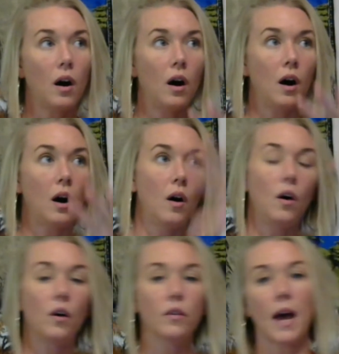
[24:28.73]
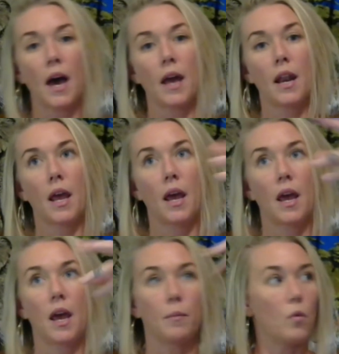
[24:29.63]
all that
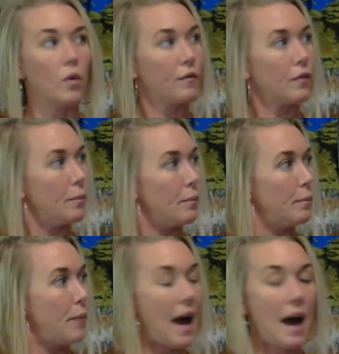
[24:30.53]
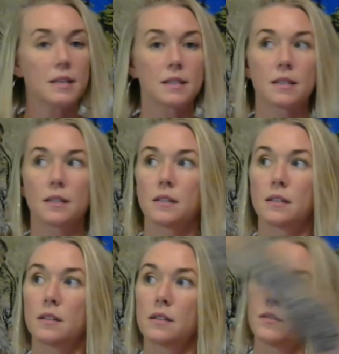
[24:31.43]
and more, from past
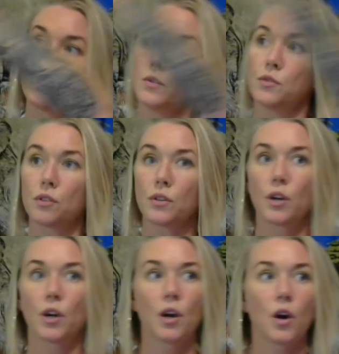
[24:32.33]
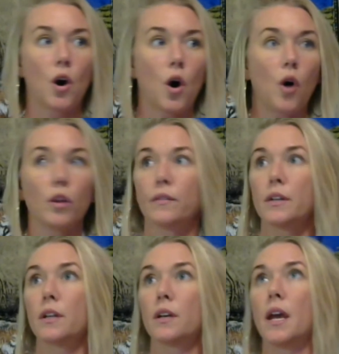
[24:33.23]
to future, all of
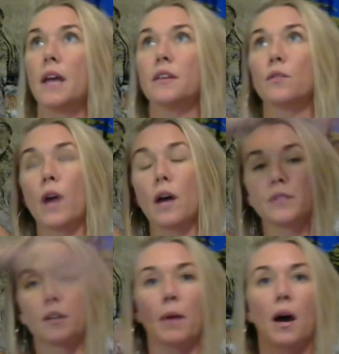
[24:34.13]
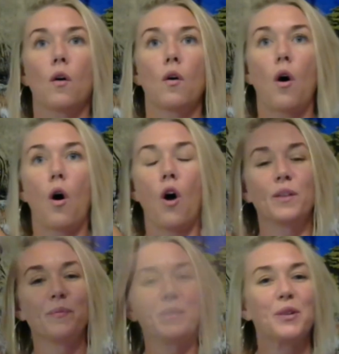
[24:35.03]
it, and then round and about, all
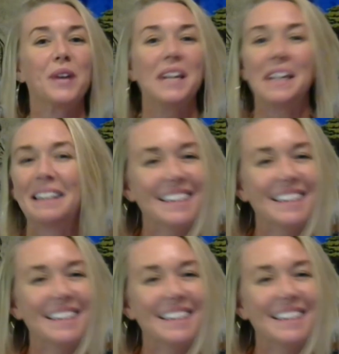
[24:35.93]
in between.